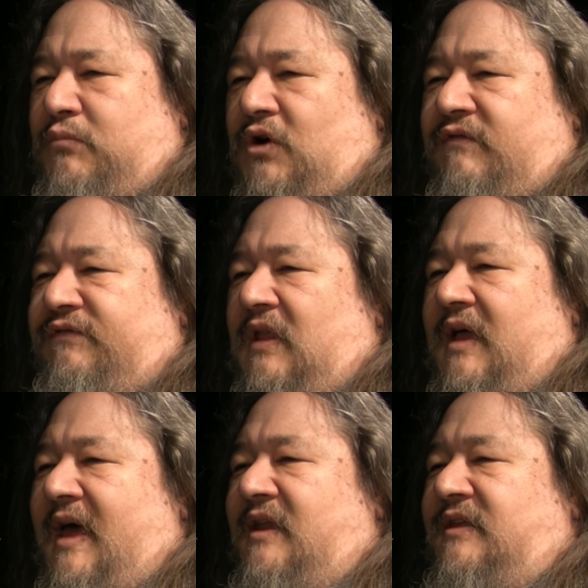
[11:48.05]
book
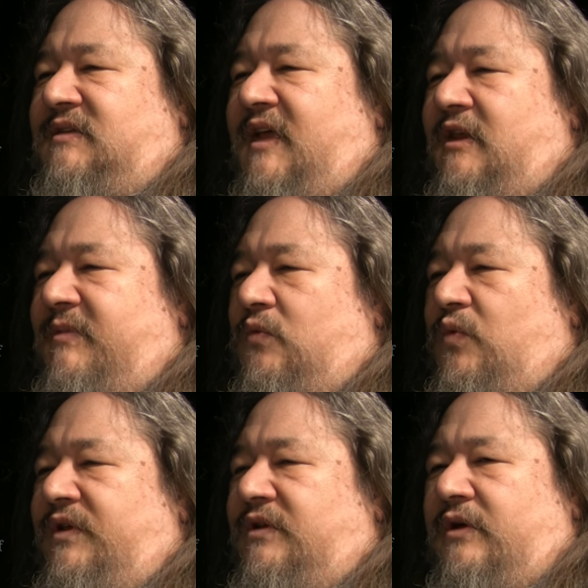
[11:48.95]
flung out of the tenement
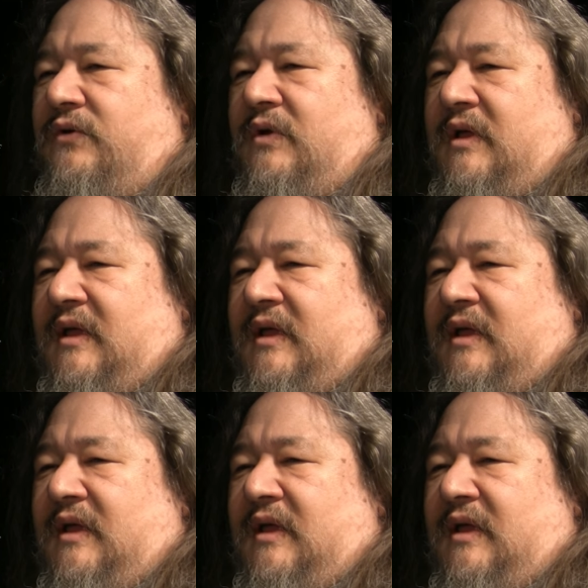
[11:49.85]
window